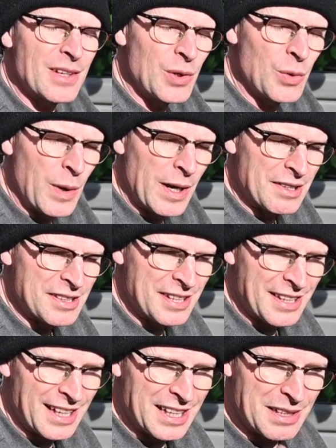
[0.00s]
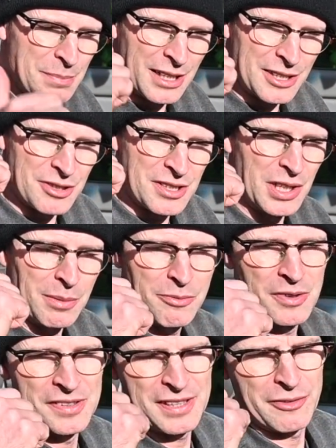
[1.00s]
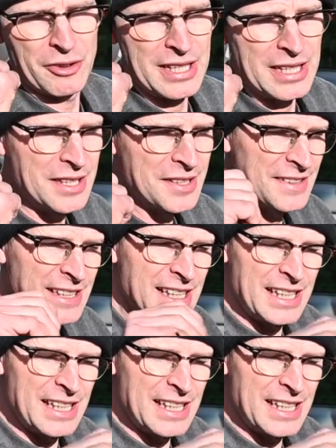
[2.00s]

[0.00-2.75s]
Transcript: where it's been under a tarp for 7 or 8 years,